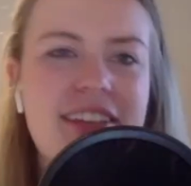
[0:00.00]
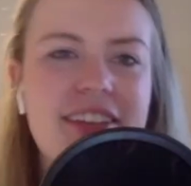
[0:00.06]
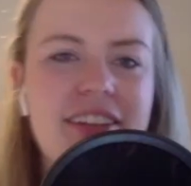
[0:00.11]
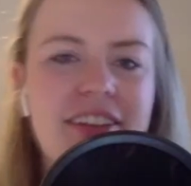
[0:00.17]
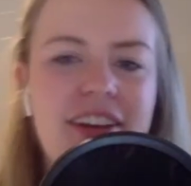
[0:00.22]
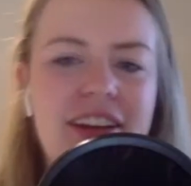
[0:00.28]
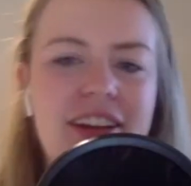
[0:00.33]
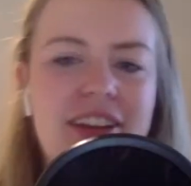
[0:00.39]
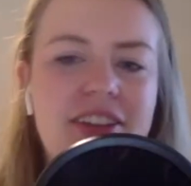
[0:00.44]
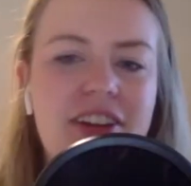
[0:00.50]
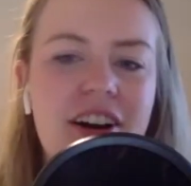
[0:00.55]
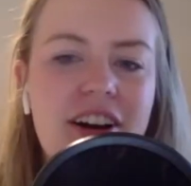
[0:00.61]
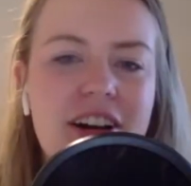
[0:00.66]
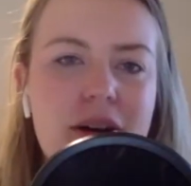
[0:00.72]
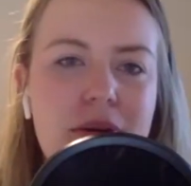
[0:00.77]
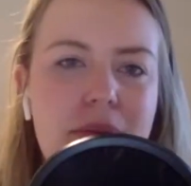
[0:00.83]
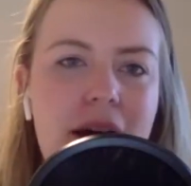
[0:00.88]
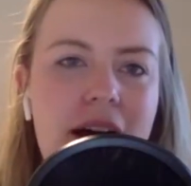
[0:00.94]
that you kind of
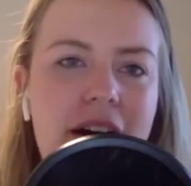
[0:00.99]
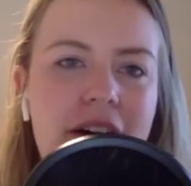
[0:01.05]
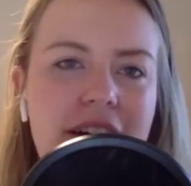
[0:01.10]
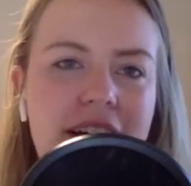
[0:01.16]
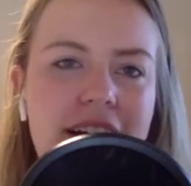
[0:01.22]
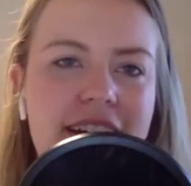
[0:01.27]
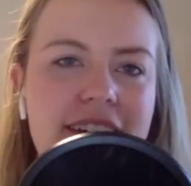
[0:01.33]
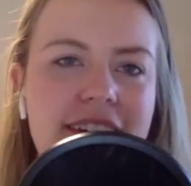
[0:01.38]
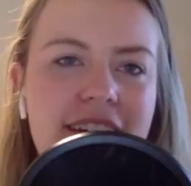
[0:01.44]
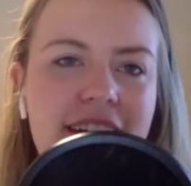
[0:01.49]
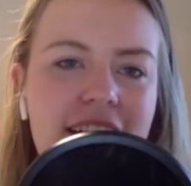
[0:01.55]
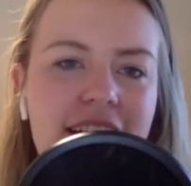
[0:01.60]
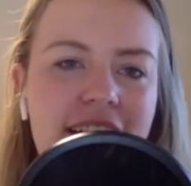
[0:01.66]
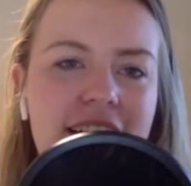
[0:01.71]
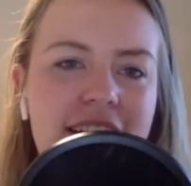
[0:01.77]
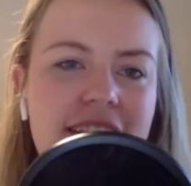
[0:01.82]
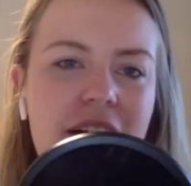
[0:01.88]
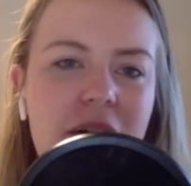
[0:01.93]
talk about is
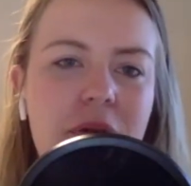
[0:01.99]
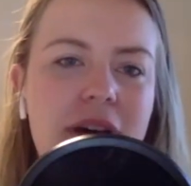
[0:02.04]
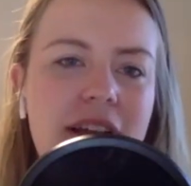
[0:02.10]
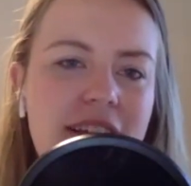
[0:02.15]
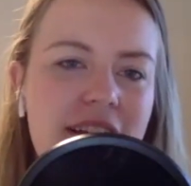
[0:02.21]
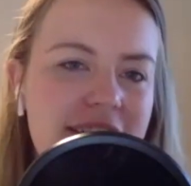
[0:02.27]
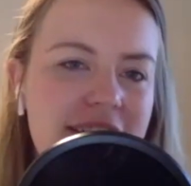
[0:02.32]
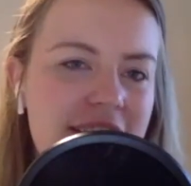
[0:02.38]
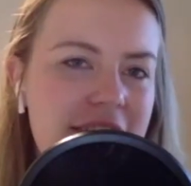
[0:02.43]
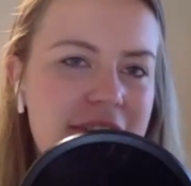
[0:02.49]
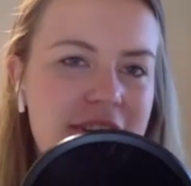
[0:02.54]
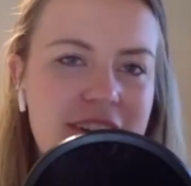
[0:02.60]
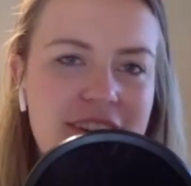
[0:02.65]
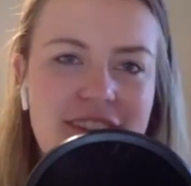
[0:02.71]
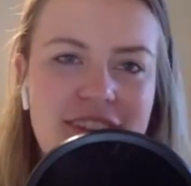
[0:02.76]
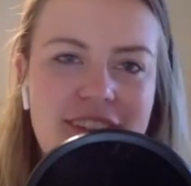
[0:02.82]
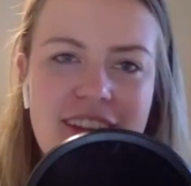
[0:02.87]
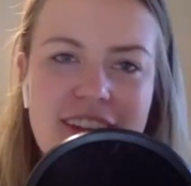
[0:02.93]
that weight loss
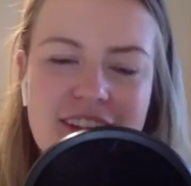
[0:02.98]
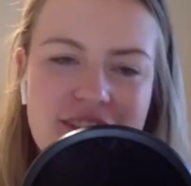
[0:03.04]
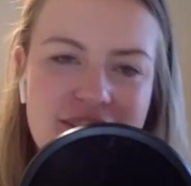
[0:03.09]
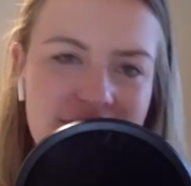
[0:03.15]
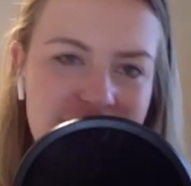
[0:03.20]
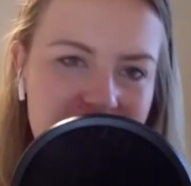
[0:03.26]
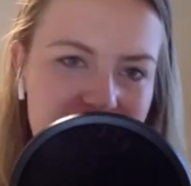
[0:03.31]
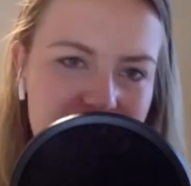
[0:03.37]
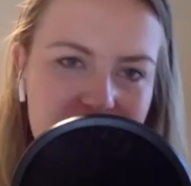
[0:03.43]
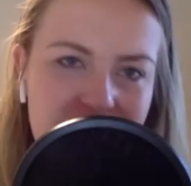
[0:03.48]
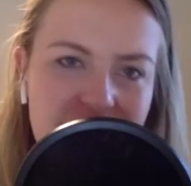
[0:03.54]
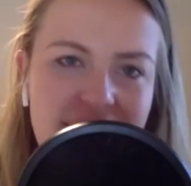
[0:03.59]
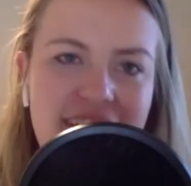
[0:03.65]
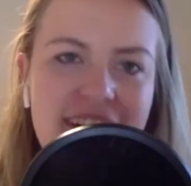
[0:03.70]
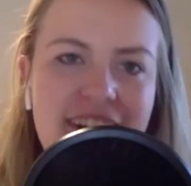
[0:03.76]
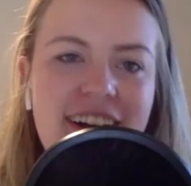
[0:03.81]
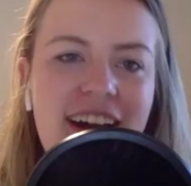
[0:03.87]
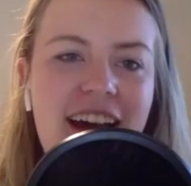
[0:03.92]
efforts, they usually don't
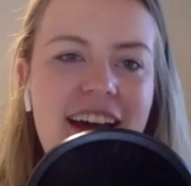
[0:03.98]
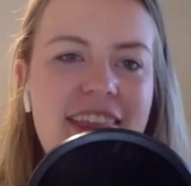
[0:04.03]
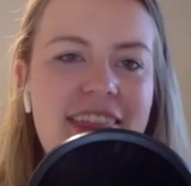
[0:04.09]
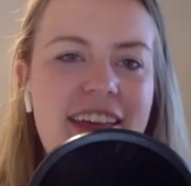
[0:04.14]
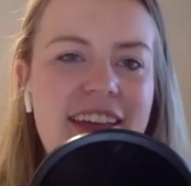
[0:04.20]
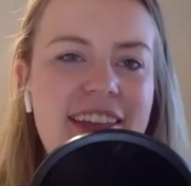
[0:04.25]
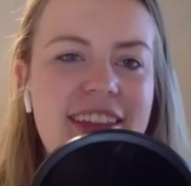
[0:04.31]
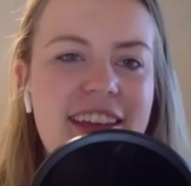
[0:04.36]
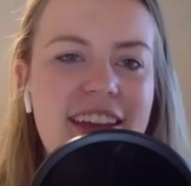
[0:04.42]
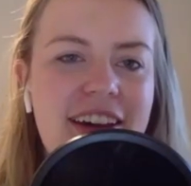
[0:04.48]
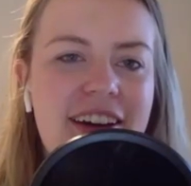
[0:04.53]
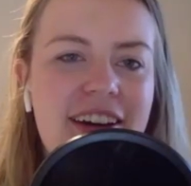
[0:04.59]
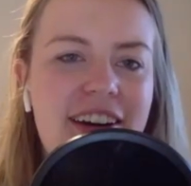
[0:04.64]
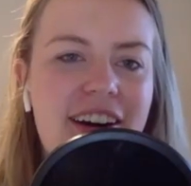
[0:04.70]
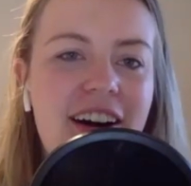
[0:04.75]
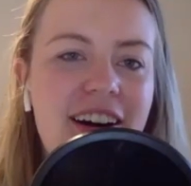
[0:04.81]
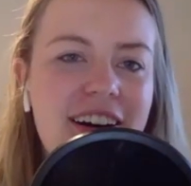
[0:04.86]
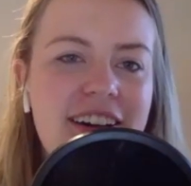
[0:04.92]
work. And then they
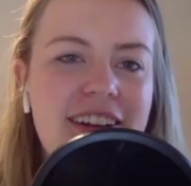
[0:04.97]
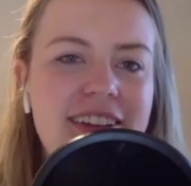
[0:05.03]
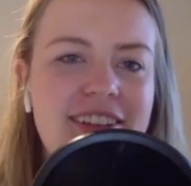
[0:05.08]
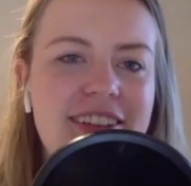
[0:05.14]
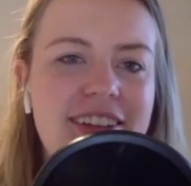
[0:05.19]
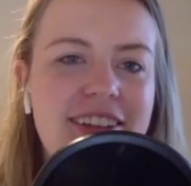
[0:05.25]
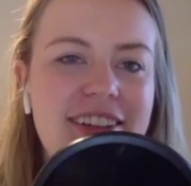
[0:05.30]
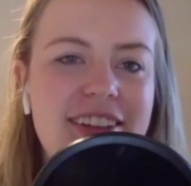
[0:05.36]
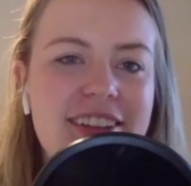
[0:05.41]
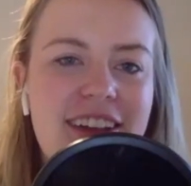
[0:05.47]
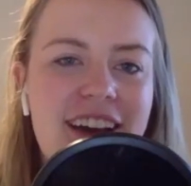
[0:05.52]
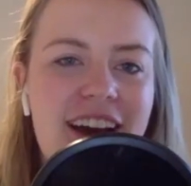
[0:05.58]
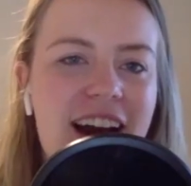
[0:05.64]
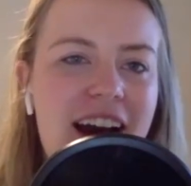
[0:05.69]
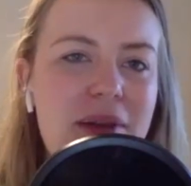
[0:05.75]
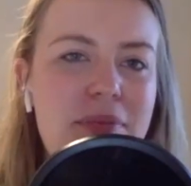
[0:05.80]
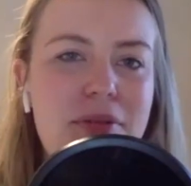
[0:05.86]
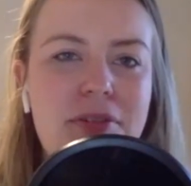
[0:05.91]
cause these
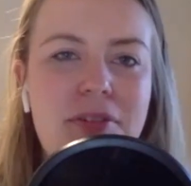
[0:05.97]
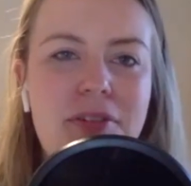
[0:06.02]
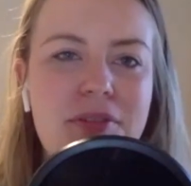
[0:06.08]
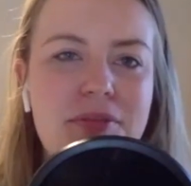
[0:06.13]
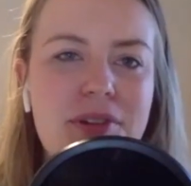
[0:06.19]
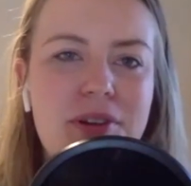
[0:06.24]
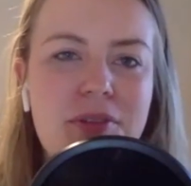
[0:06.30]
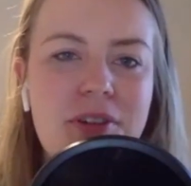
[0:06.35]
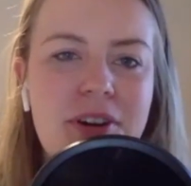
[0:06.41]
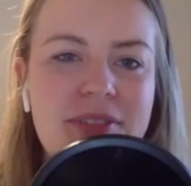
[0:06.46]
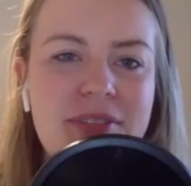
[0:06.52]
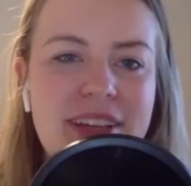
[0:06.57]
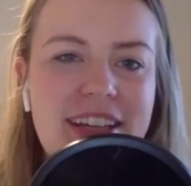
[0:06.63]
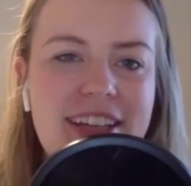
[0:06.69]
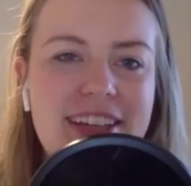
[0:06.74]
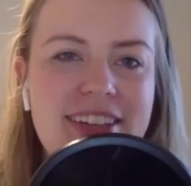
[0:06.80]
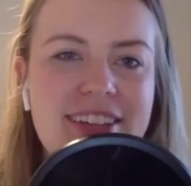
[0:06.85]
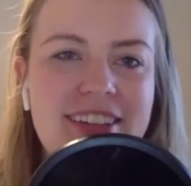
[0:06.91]
high performing
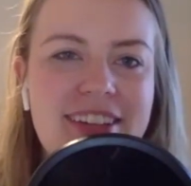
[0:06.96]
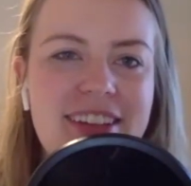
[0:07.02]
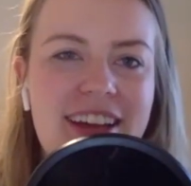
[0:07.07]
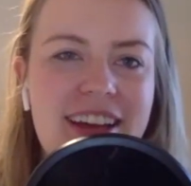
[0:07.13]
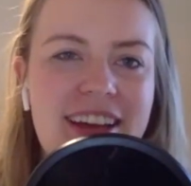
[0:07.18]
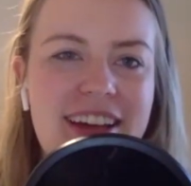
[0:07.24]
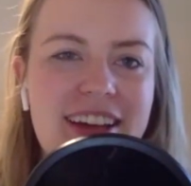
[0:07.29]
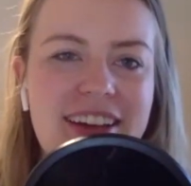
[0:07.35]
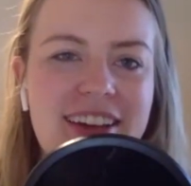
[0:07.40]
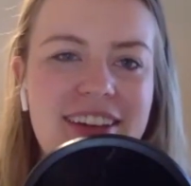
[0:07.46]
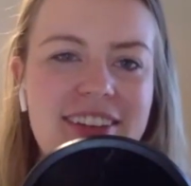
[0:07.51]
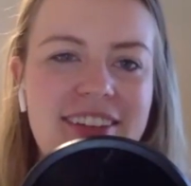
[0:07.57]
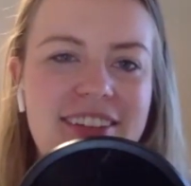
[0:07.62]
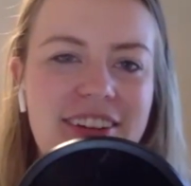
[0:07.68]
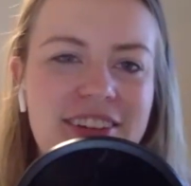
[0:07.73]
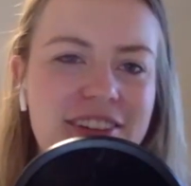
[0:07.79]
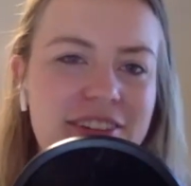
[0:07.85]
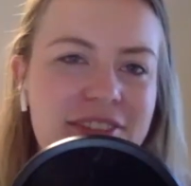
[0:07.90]
women to then
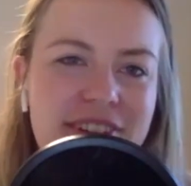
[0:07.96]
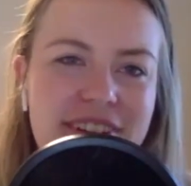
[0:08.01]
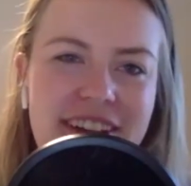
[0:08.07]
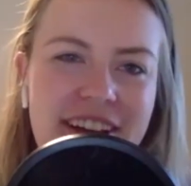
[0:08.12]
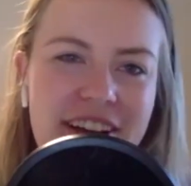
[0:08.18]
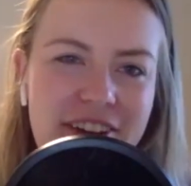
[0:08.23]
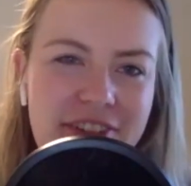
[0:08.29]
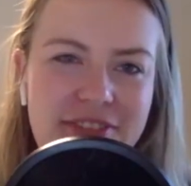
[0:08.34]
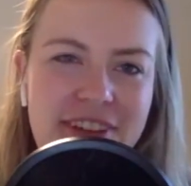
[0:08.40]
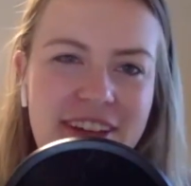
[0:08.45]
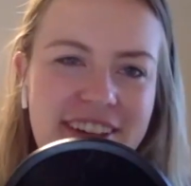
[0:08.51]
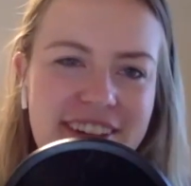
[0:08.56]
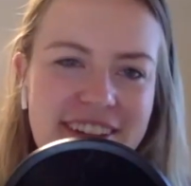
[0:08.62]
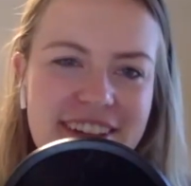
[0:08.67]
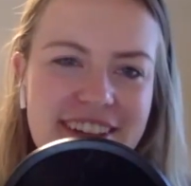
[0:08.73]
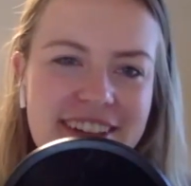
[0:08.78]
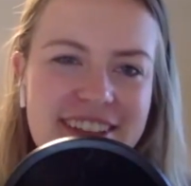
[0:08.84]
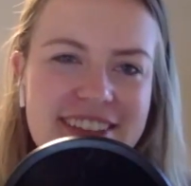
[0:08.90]
start to feel like
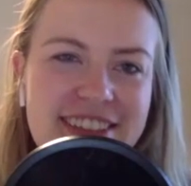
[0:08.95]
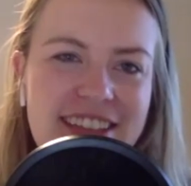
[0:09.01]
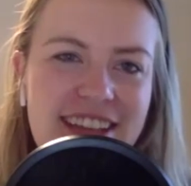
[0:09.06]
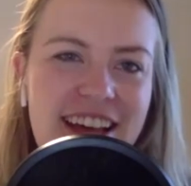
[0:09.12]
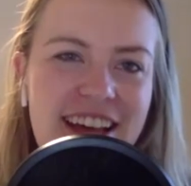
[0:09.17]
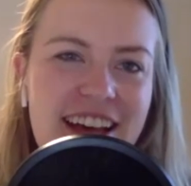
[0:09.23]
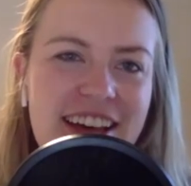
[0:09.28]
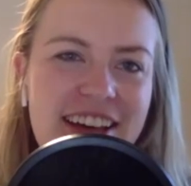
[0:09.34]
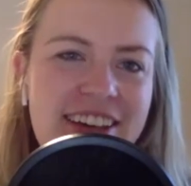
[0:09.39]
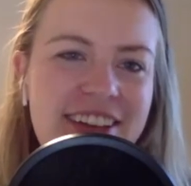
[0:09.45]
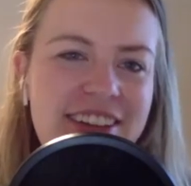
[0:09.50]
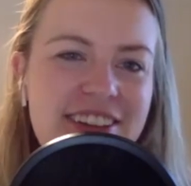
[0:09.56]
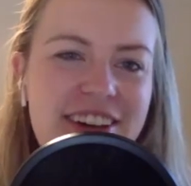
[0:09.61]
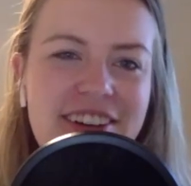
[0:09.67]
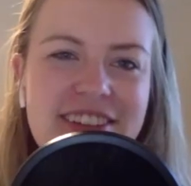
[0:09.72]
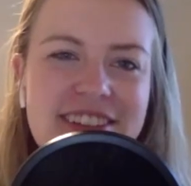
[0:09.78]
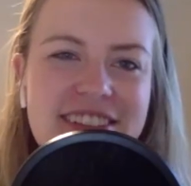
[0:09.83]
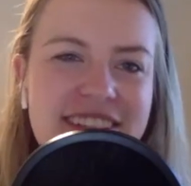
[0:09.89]
failures. Could you
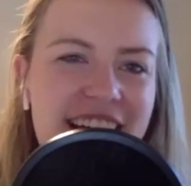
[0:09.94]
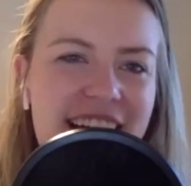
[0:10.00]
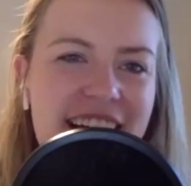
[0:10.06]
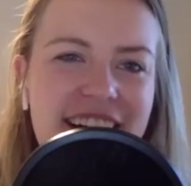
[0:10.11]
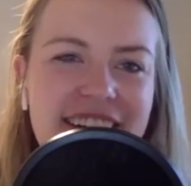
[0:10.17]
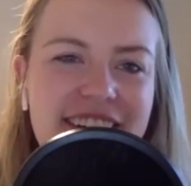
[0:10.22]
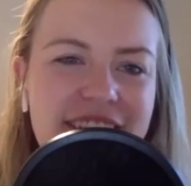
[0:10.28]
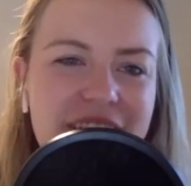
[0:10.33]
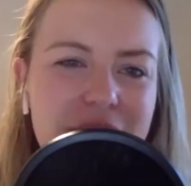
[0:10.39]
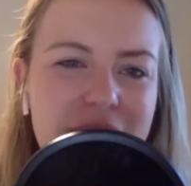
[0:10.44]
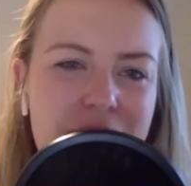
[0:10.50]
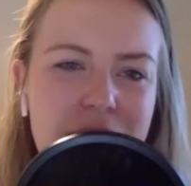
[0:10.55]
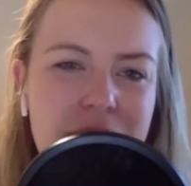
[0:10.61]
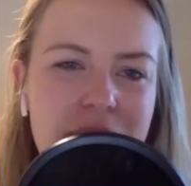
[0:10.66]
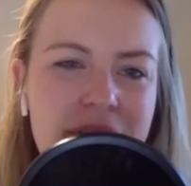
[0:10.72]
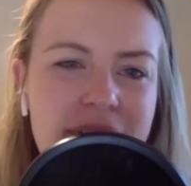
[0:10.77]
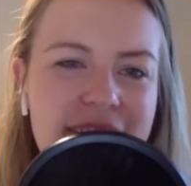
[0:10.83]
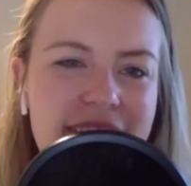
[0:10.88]
go into that a little bit
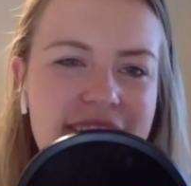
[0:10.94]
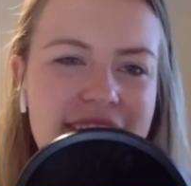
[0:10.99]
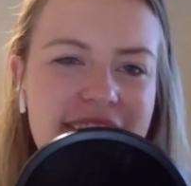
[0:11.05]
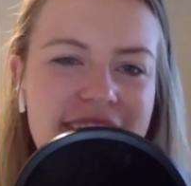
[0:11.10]
more?